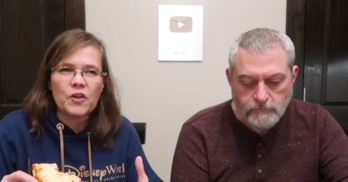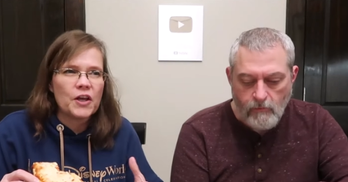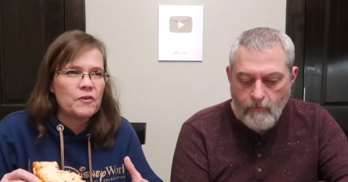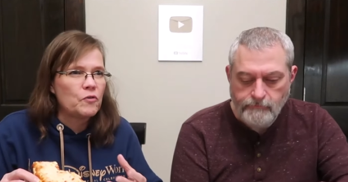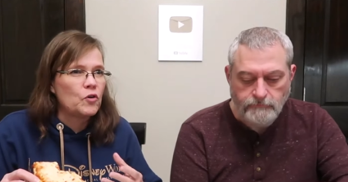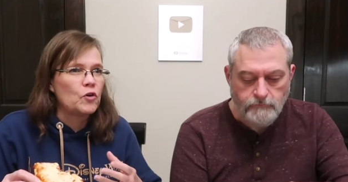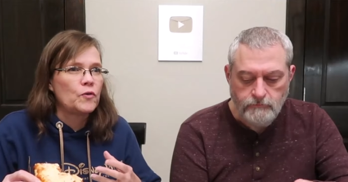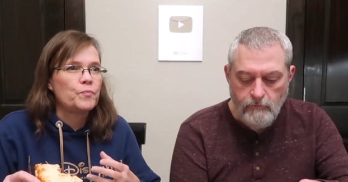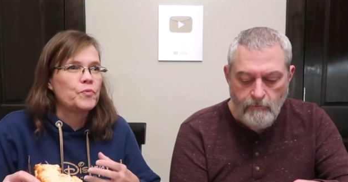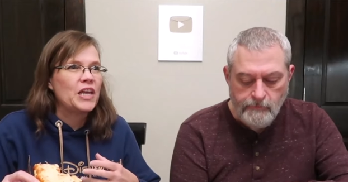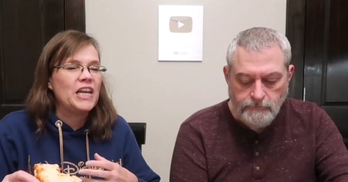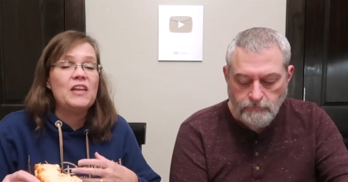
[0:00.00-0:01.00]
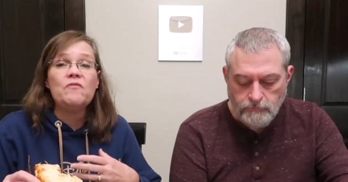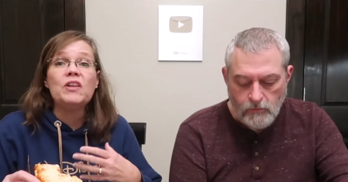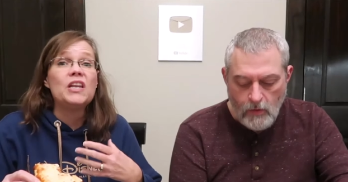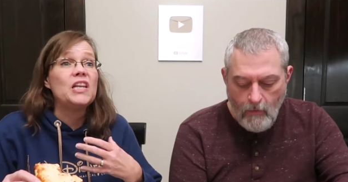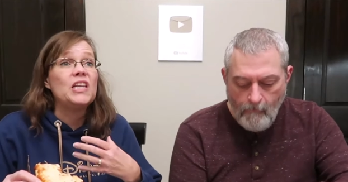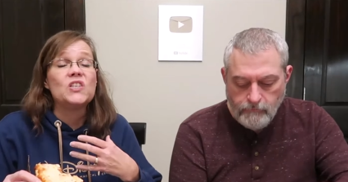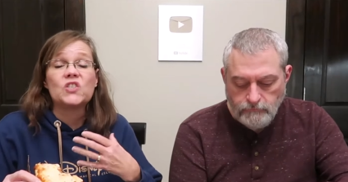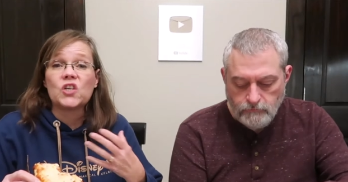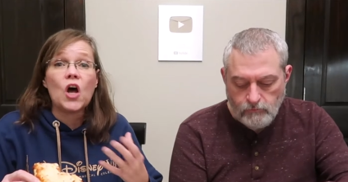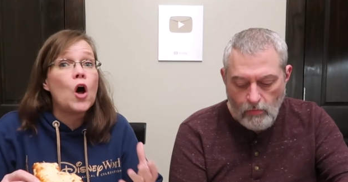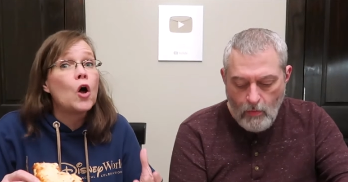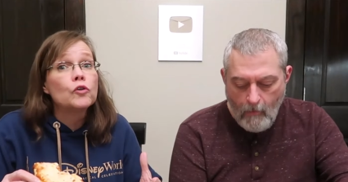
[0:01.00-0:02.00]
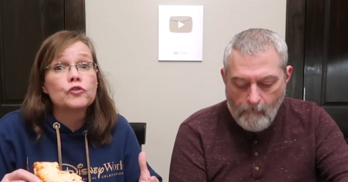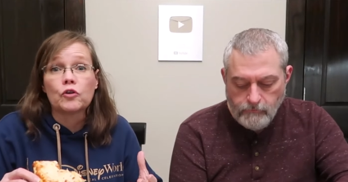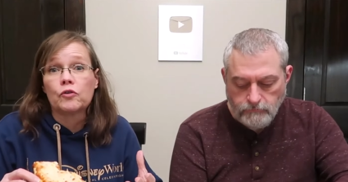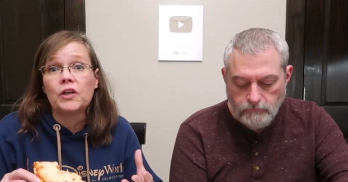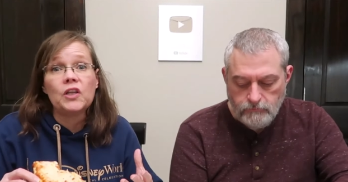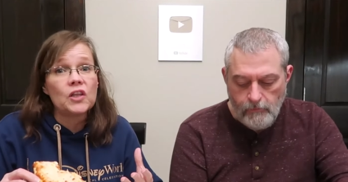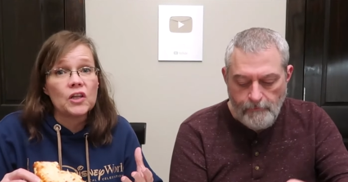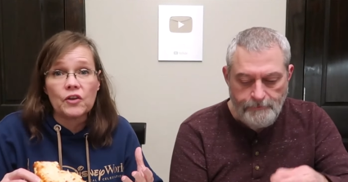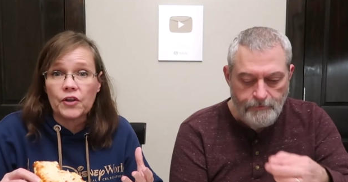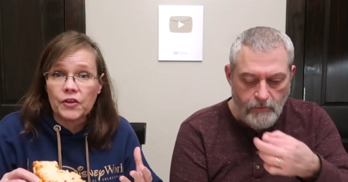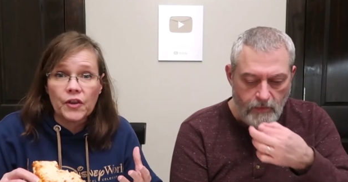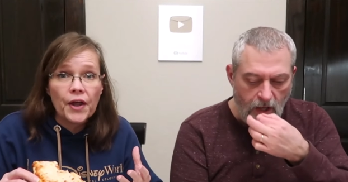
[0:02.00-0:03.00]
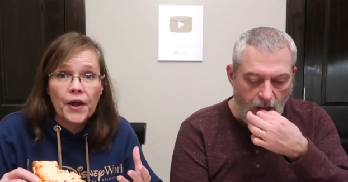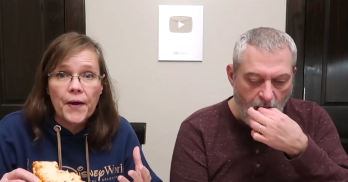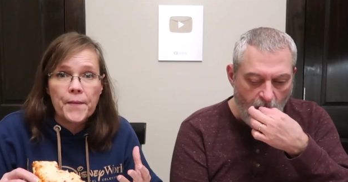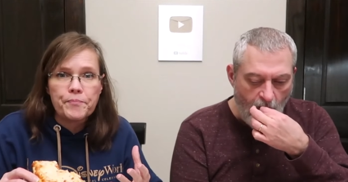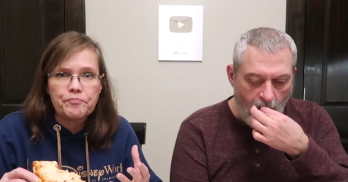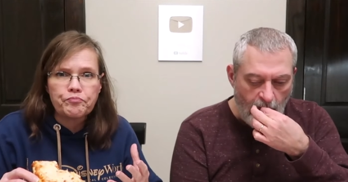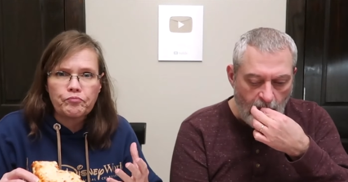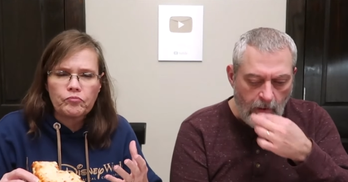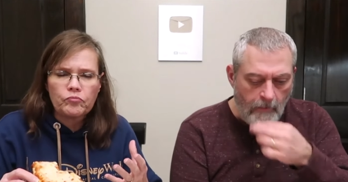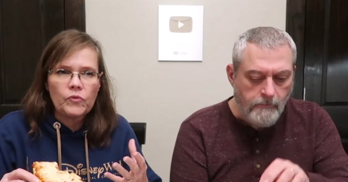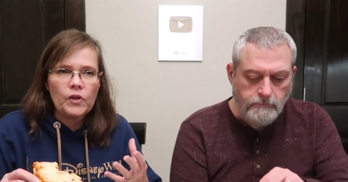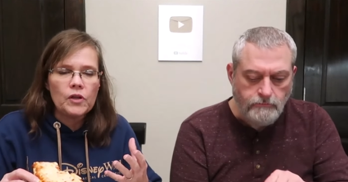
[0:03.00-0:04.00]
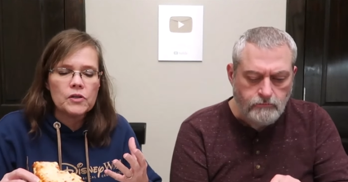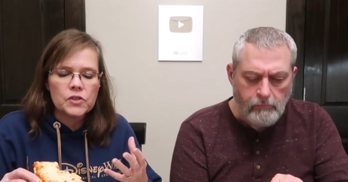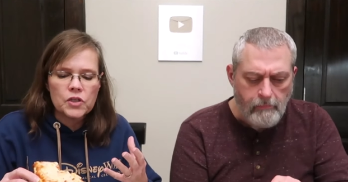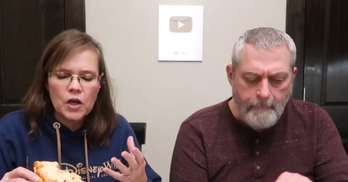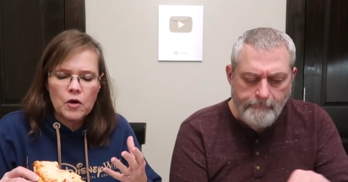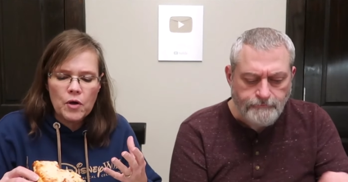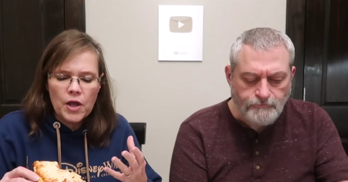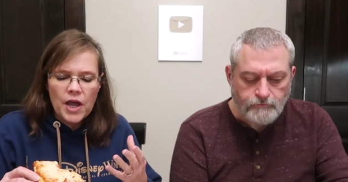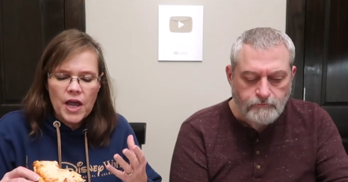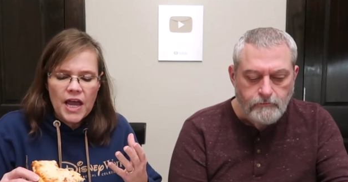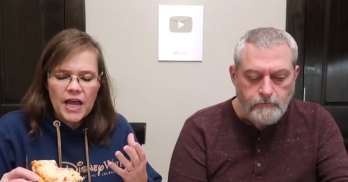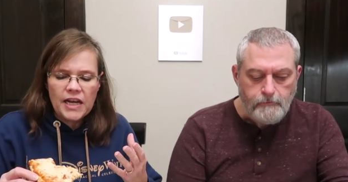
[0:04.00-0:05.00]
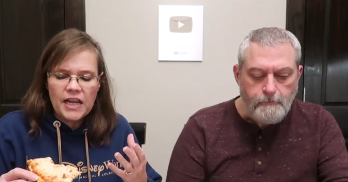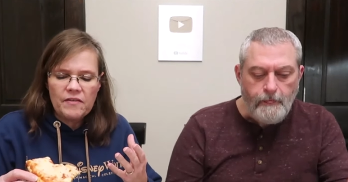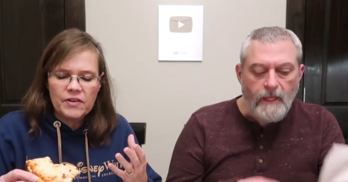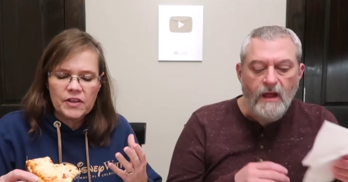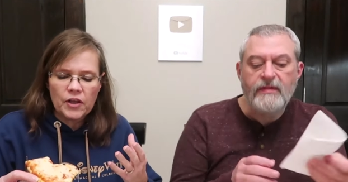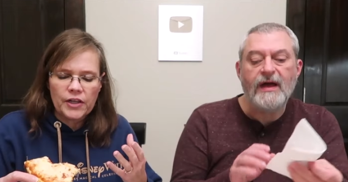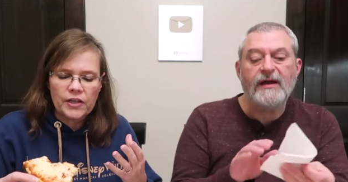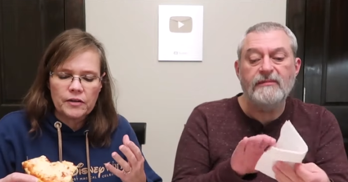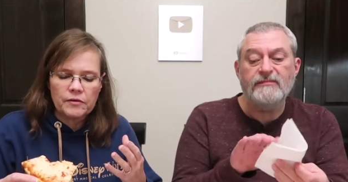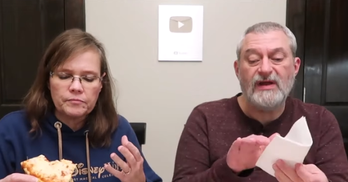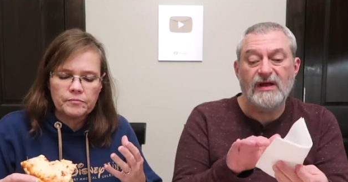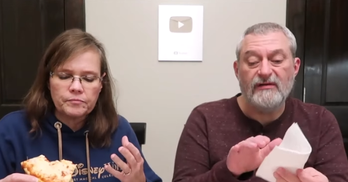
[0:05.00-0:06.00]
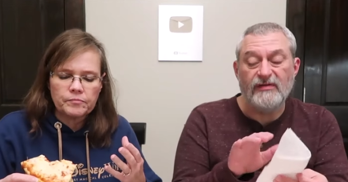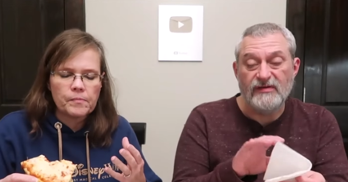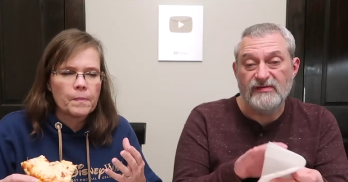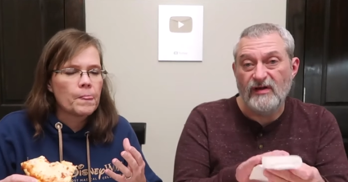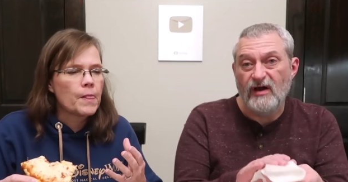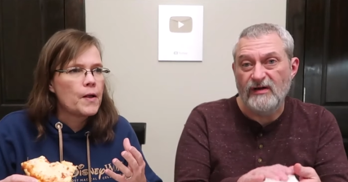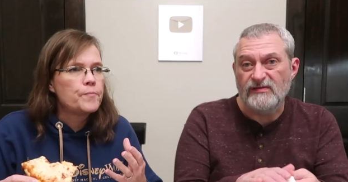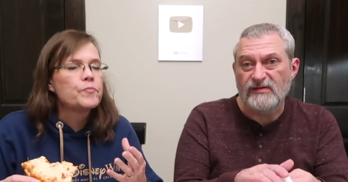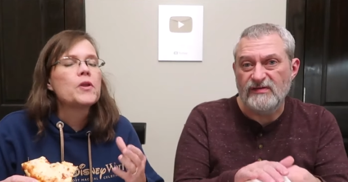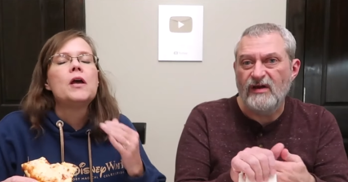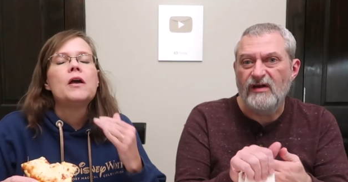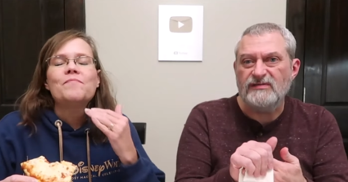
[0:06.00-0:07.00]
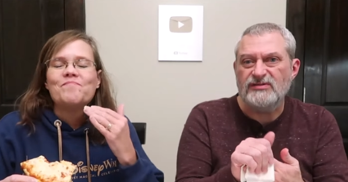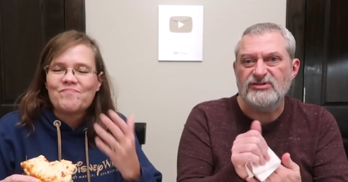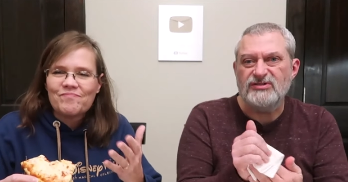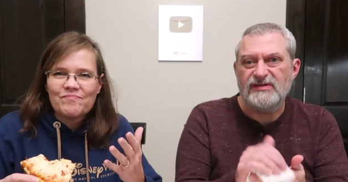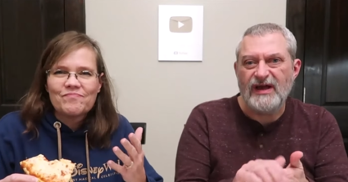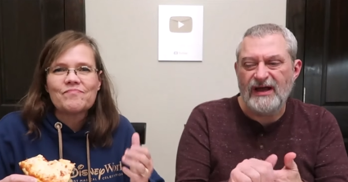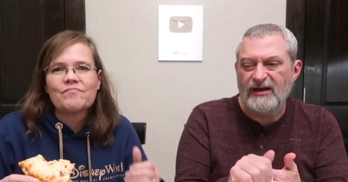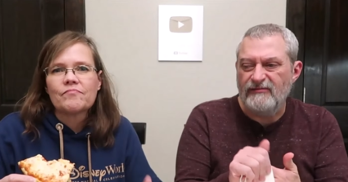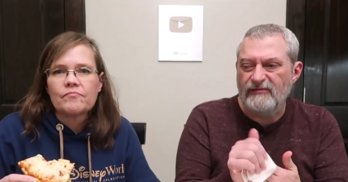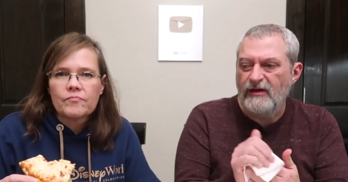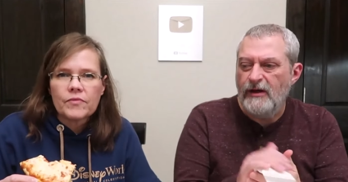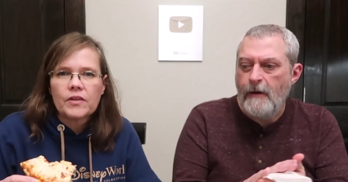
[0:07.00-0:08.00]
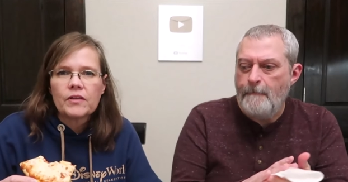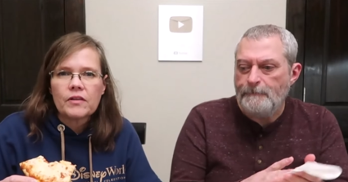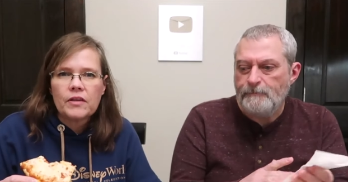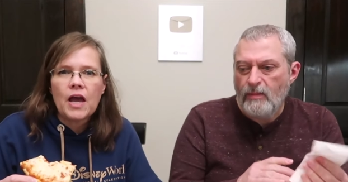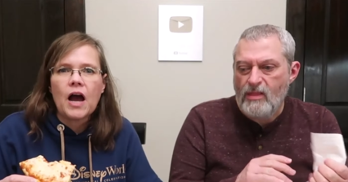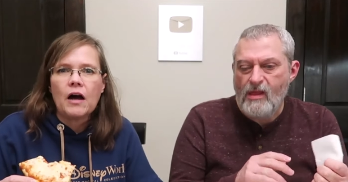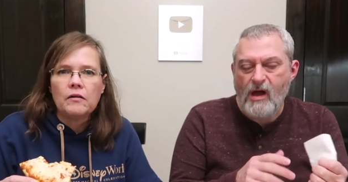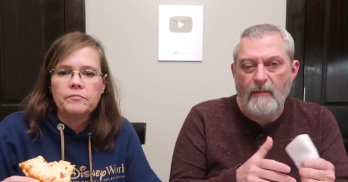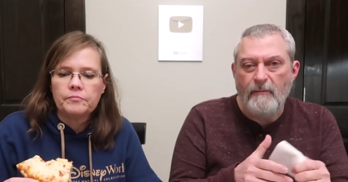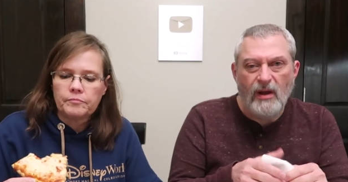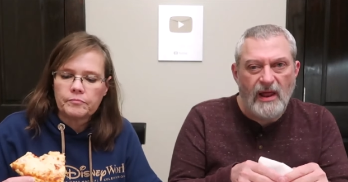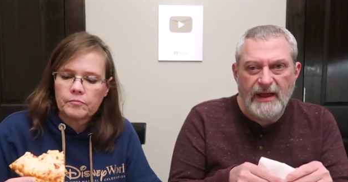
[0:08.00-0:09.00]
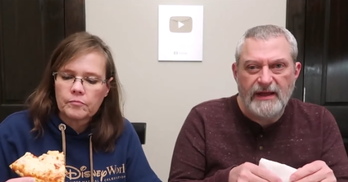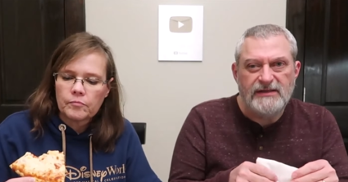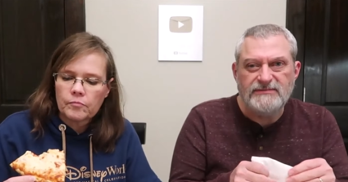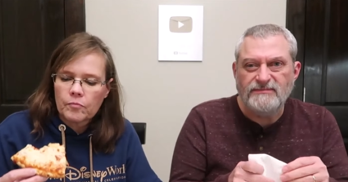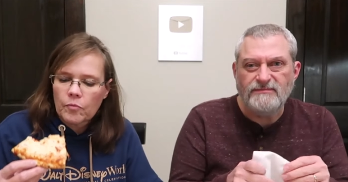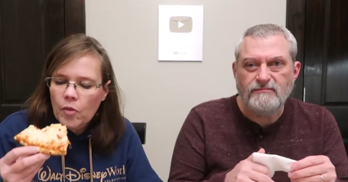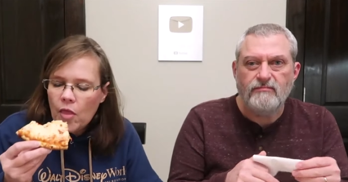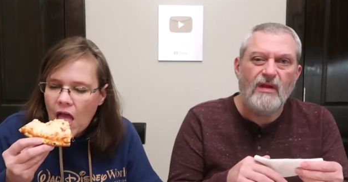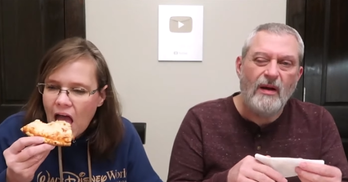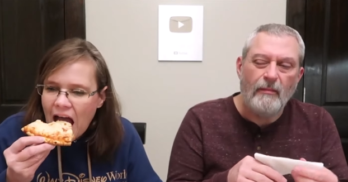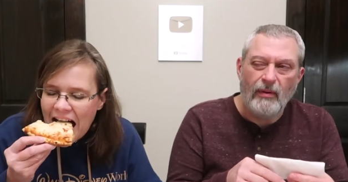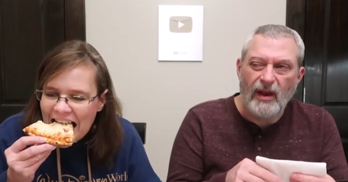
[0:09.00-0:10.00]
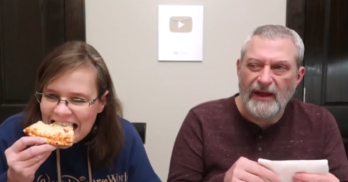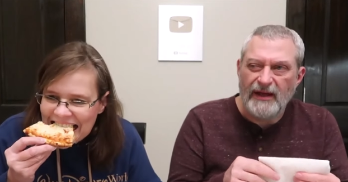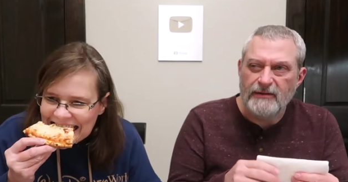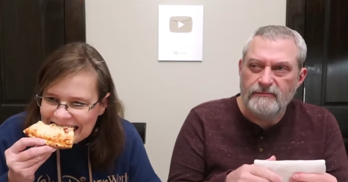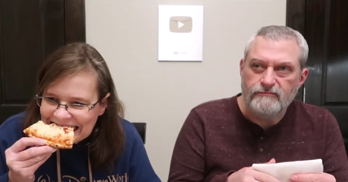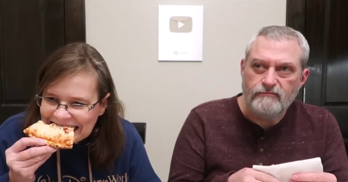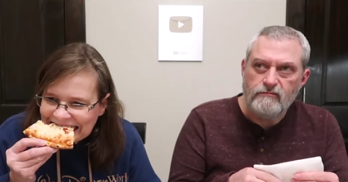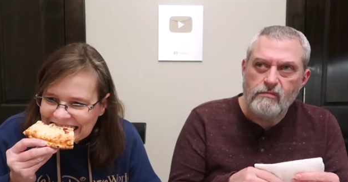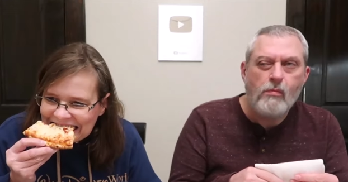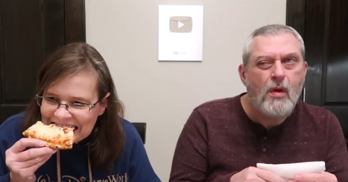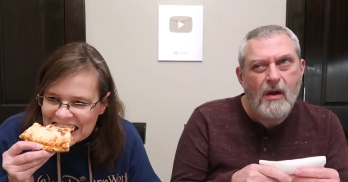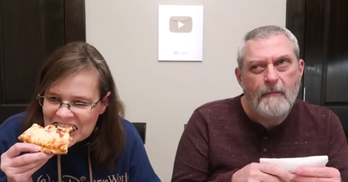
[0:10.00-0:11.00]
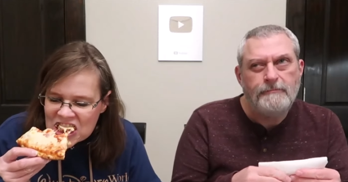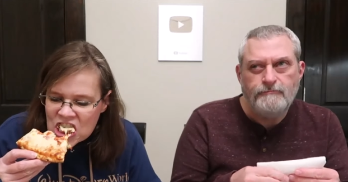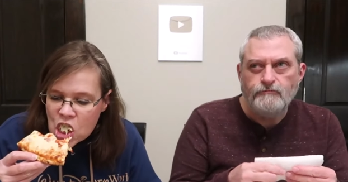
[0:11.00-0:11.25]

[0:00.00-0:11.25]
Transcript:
Speaker 1: flavor, and even any salt or anything like that. Mm-hmm. So, and even and like that comes
Speaker 2: down to the sauce. The sauce is just kind of yeah, a bland, not bland. Well,